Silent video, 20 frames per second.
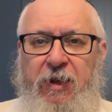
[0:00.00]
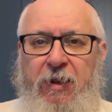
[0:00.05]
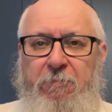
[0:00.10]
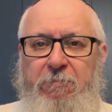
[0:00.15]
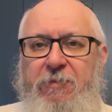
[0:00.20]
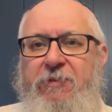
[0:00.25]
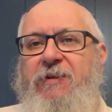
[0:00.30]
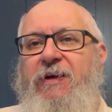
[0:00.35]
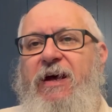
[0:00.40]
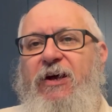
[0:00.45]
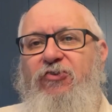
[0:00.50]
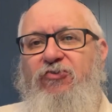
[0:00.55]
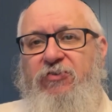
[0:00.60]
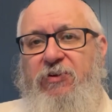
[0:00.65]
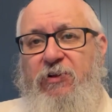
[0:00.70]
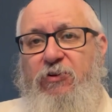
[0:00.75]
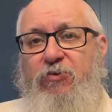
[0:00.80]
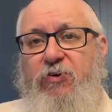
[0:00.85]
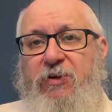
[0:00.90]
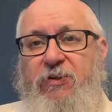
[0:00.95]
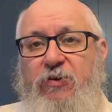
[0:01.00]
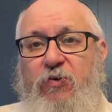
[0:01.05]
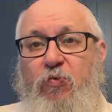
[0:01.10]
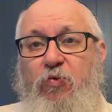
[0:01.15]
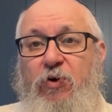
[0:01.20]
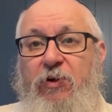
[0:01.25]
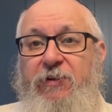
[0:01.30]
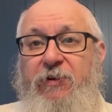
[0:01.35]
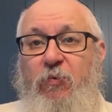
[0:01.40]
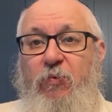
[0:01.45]
but to actually look at the
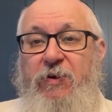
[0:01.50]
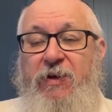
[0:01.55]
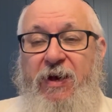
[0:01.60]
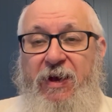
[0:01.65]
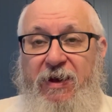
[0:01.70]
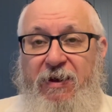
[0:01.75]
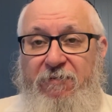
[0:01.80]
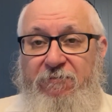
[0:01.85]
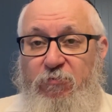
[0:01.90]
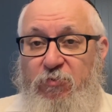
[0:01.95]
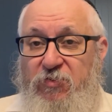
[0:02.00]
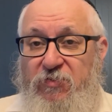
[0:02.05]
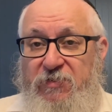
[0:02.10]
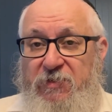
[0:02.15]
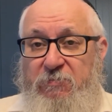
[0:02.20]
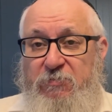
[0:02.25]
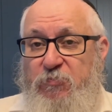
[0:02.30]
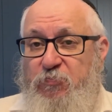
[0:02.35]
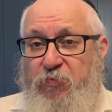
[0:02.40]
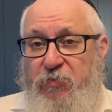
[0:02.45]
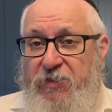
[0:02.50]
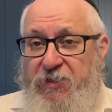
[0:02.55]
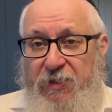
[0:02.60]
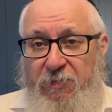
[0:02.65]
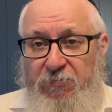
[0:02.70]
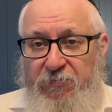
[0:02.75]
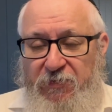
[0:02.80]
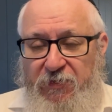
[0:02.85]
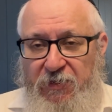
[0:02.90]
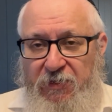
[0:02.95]
world that we have, which seems pretty
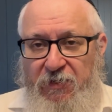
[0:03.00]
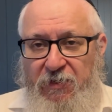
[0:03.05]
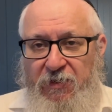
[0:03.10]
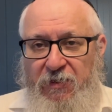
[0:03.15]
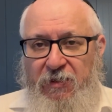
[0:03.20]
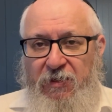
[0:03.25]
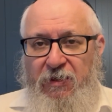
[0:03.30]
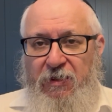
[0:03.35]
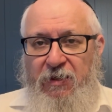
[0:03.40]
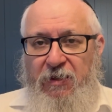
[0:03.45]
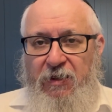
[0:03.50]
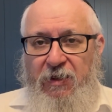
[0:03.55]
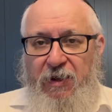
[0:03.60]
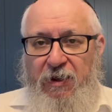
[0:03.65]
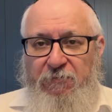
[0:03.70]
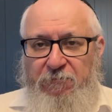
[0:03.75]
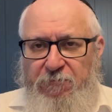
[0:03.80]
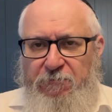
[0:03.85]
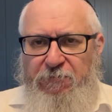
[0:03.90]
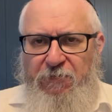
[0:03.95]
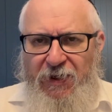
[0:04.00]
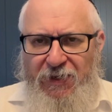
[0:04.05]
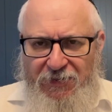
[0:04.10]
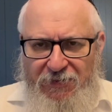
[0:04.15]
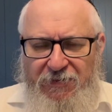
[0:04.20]
empty, and find